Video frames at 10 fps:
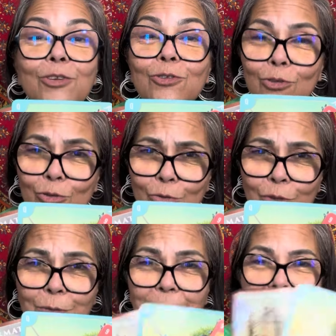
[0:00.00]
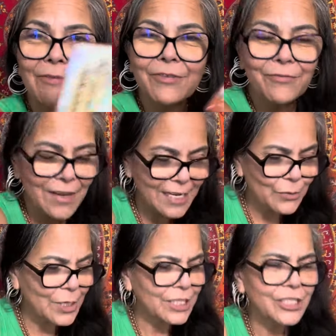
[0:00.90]
So do some
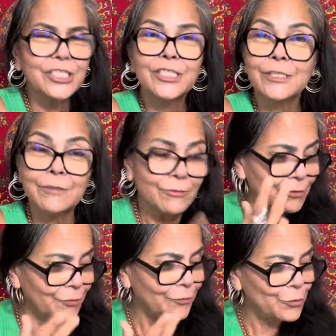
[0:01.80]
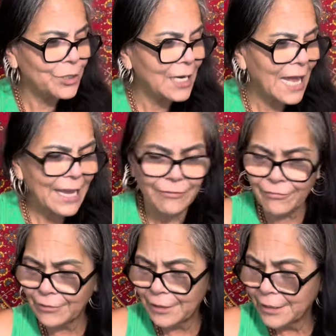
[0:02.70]
self-evaluation and review your
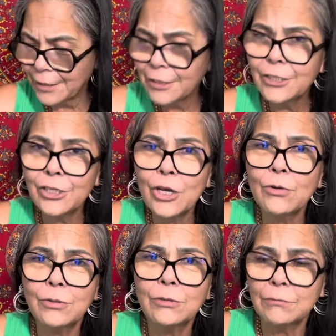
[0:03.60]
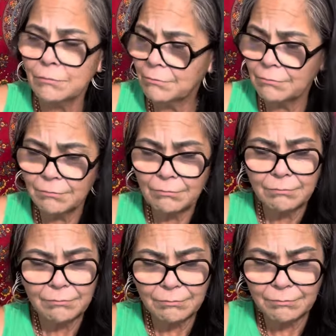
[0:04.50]
life.
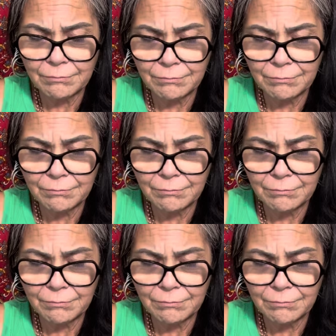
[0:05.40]
Okay.